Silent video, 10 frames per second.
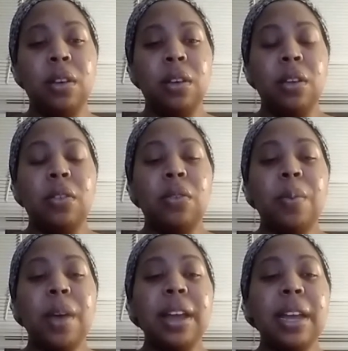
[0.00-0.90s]

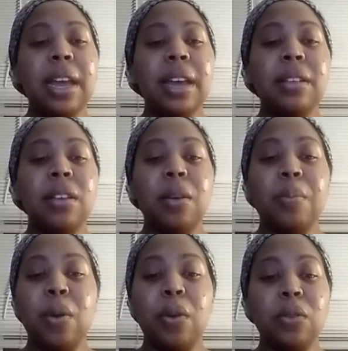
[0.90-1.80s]
Sweat cakes her
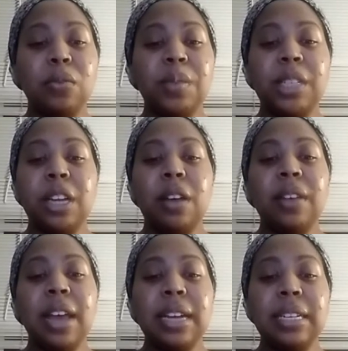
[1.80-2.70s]
perm gelled
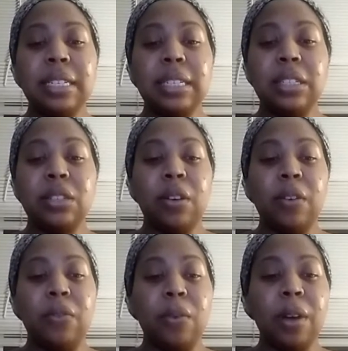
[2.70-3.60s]
edges to
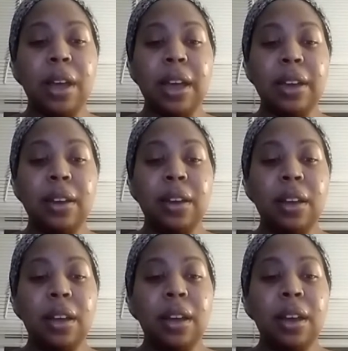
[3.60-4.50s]
her forehead.
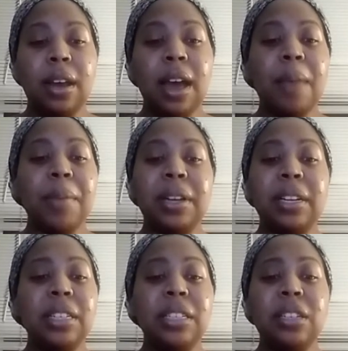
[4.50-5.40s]

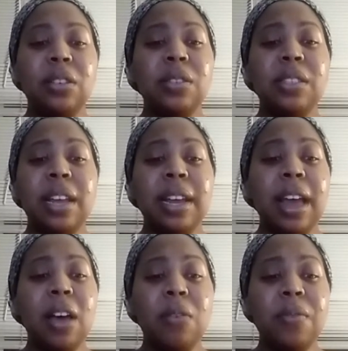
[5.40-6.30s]
Comically, she looks like
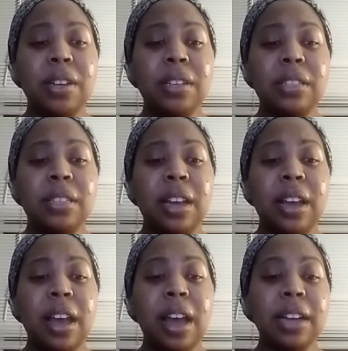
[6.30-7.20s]
Elvis.
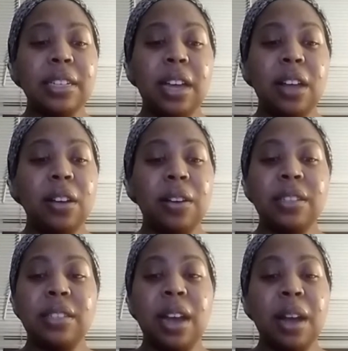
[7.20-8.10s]
I tell her
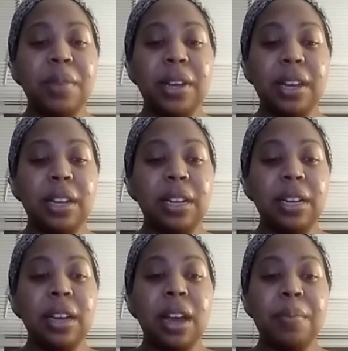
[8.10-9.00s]
it's time to get
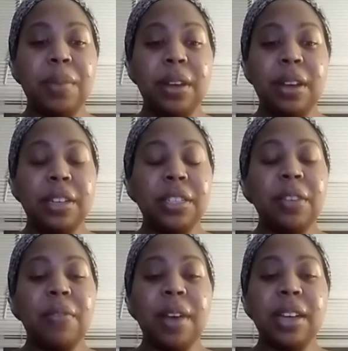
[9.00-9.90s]
cleaned up.
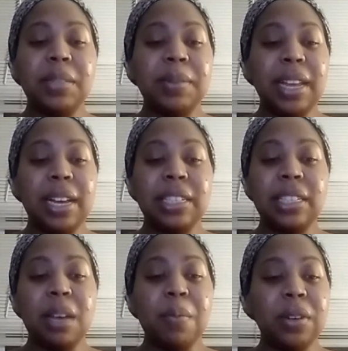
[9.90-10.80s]
She fights me like a
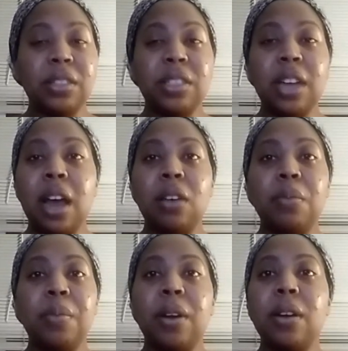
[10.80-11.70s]
stubborn child,
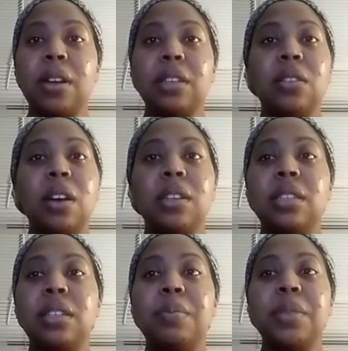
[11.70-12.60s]
but her
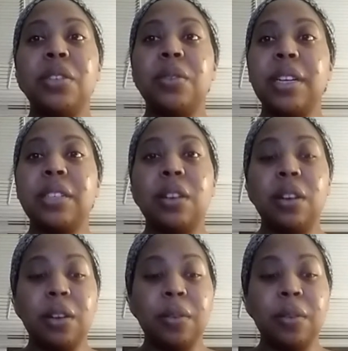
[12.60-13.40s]
exhaustion betrays her.